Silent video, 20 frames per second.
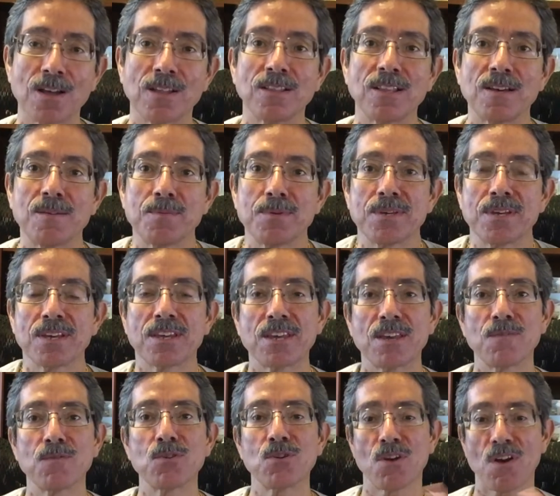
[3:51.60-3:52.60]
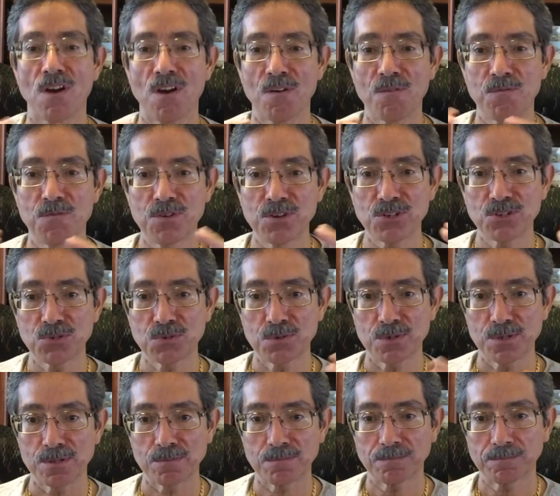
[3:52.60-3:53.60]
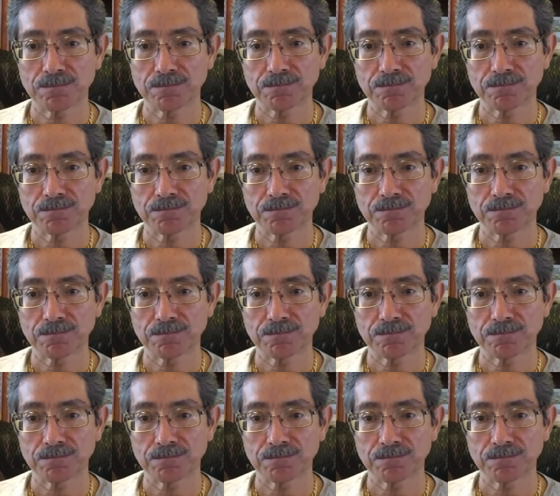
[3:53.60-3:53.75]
Let me give you a visual.